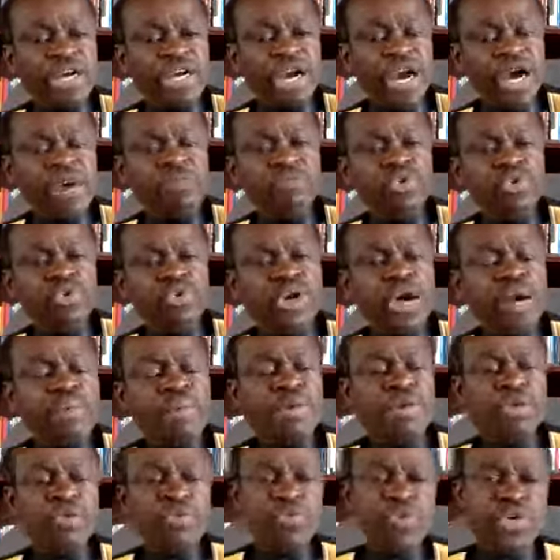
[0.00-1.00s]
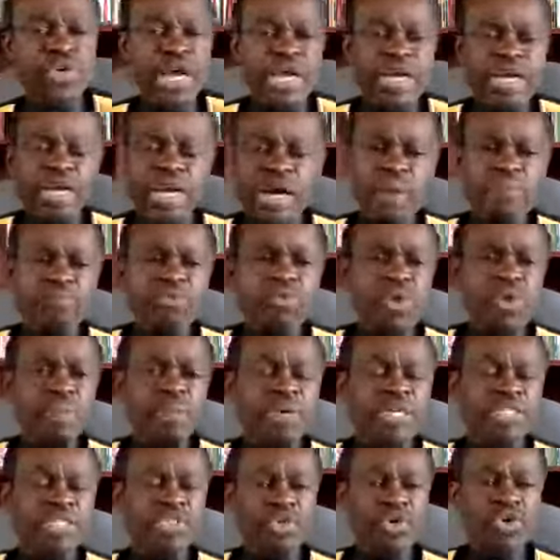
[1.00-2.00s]
I come to Cameroon, I come to
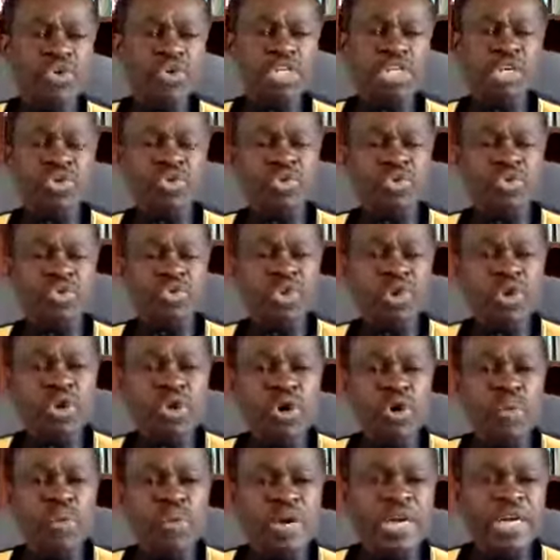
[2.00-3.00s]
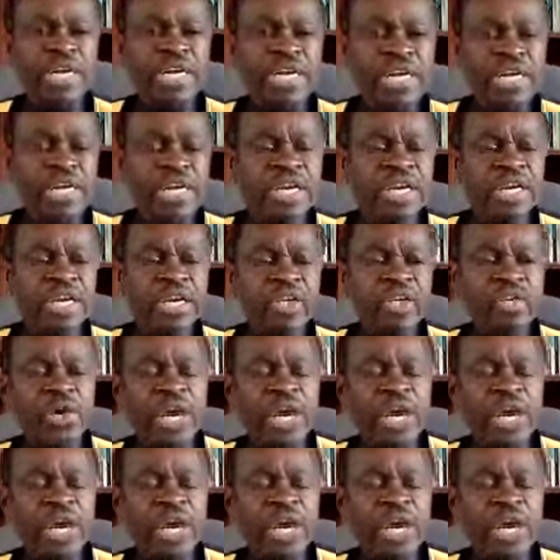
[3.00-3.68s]
Ambazonia, to Togo, Benin,